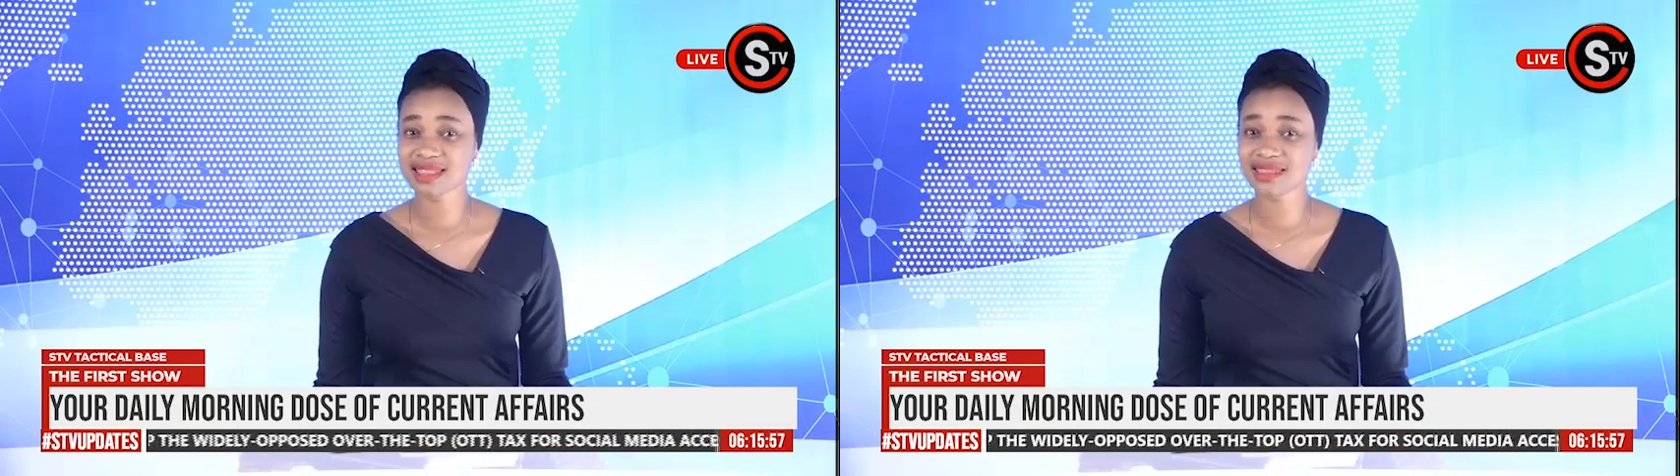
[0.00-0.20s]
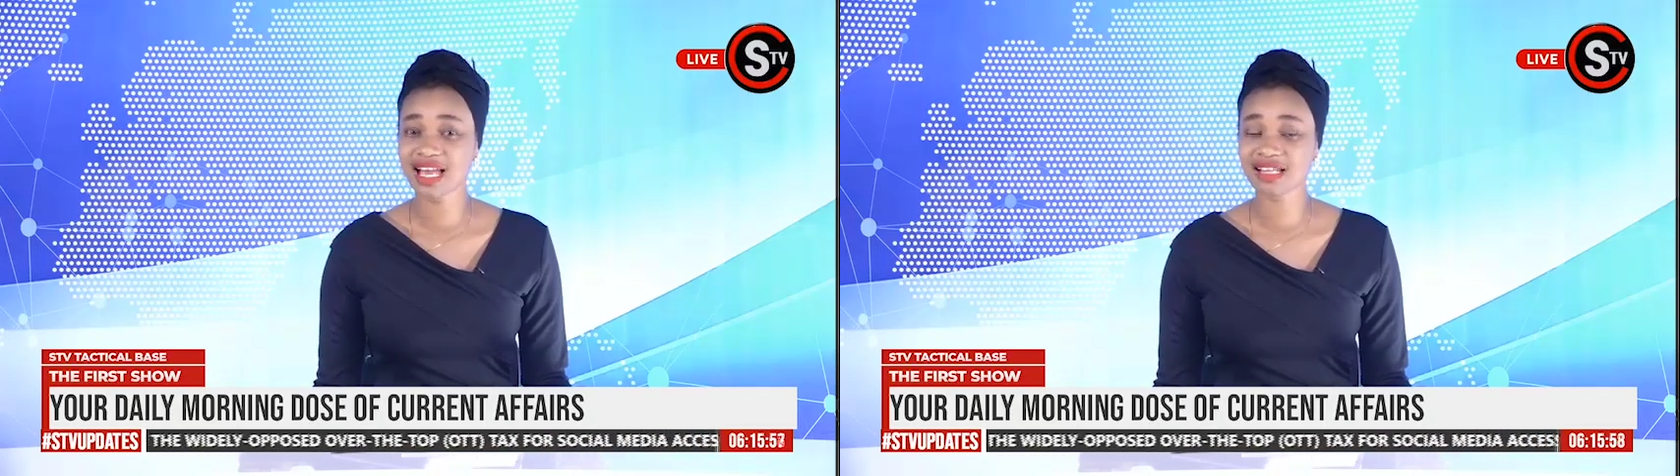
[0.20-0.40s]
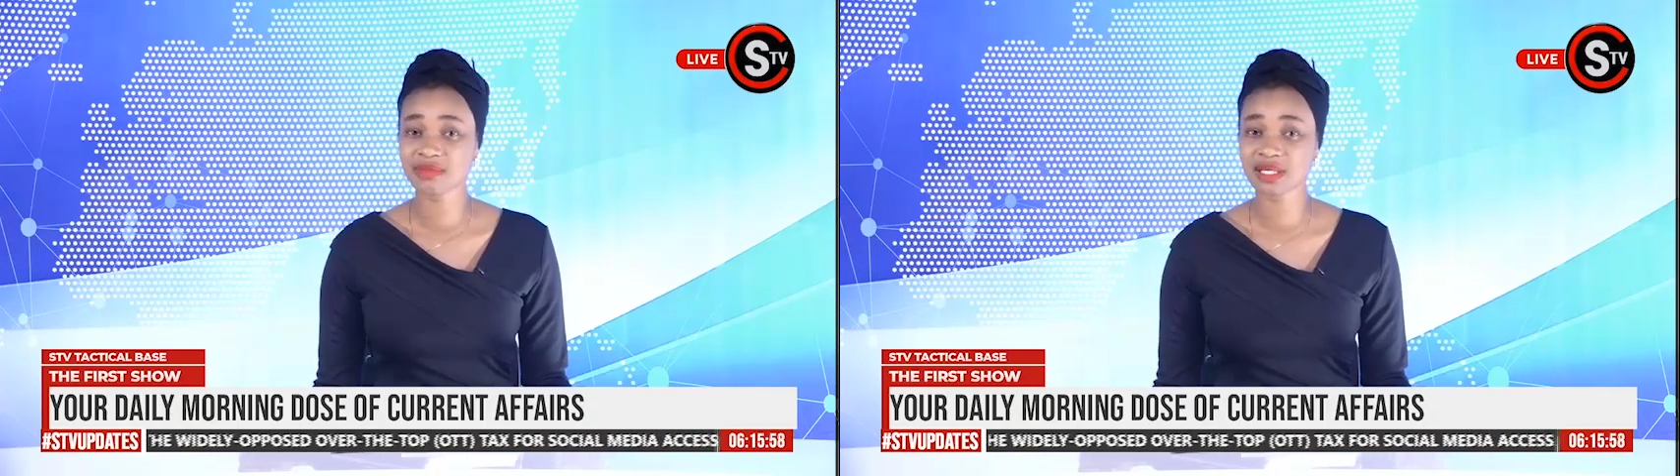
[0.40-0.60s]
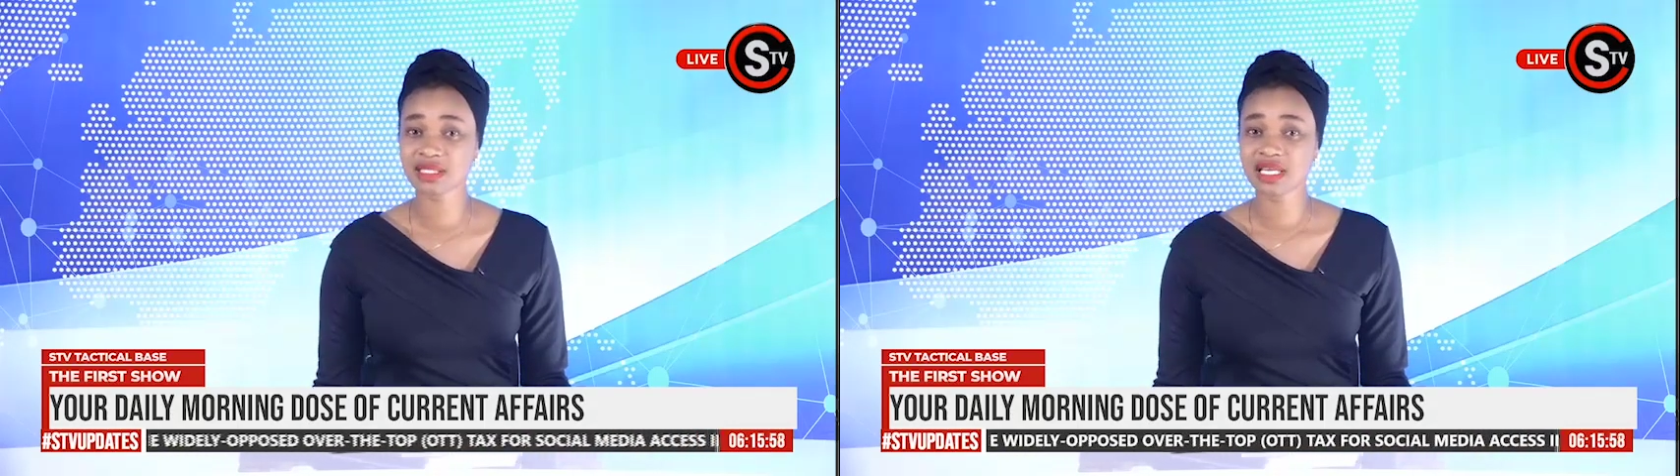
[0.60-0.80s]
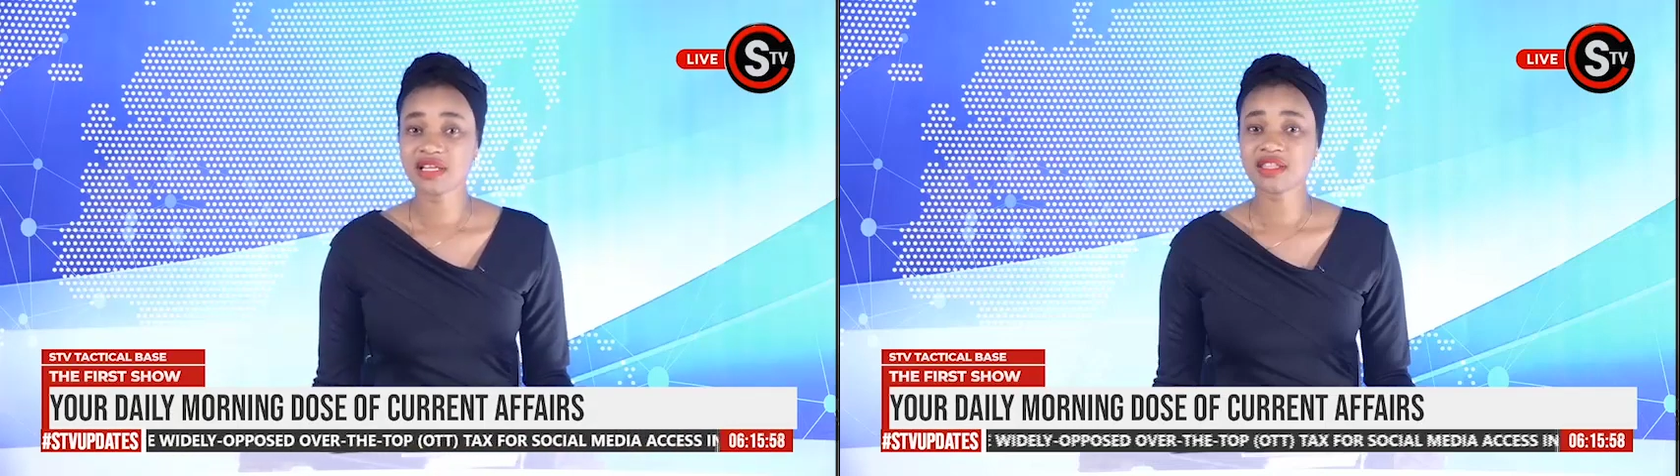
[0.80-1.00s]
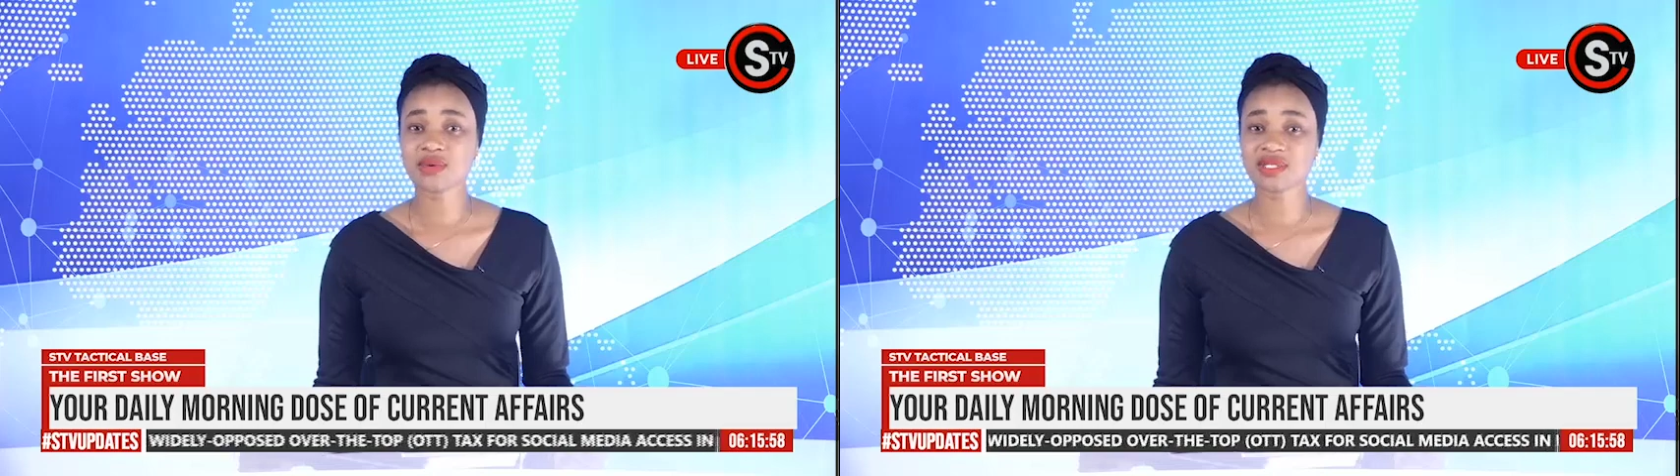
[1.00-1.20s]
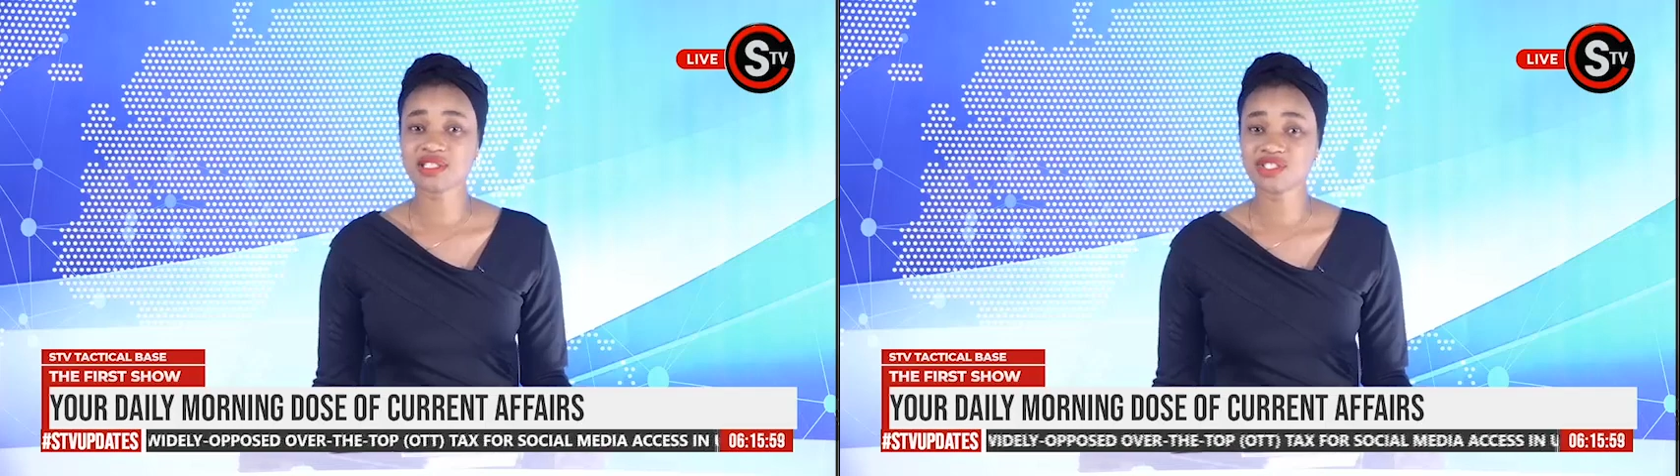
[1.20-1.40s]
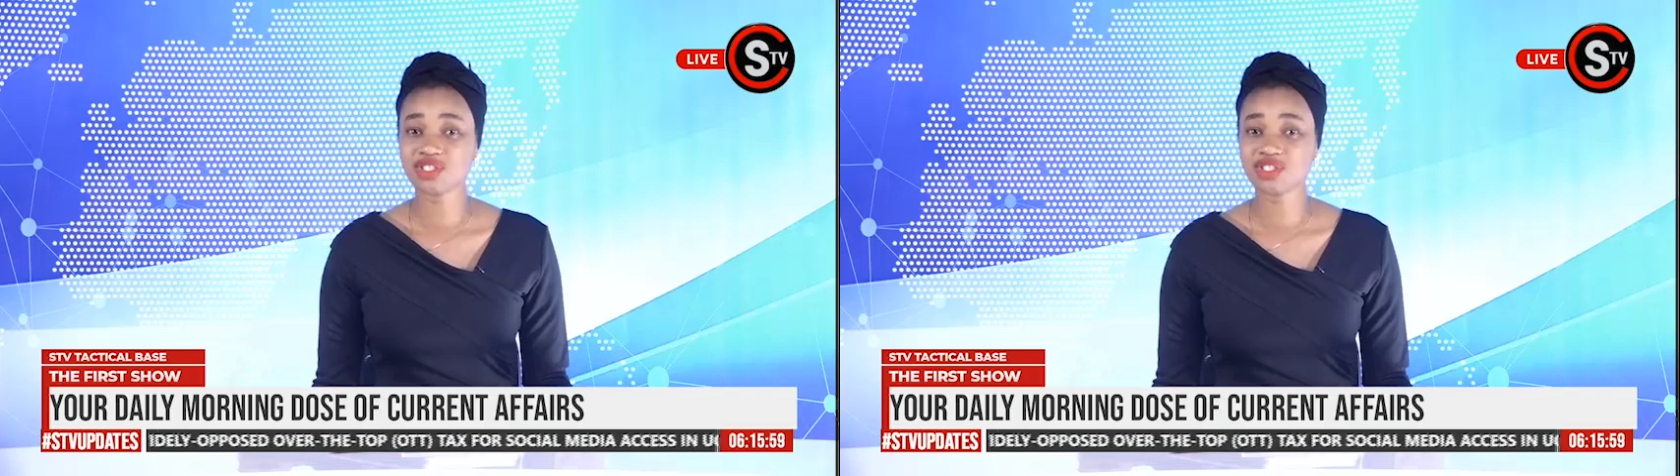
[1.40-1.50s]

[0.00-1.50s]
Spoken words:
That means there was a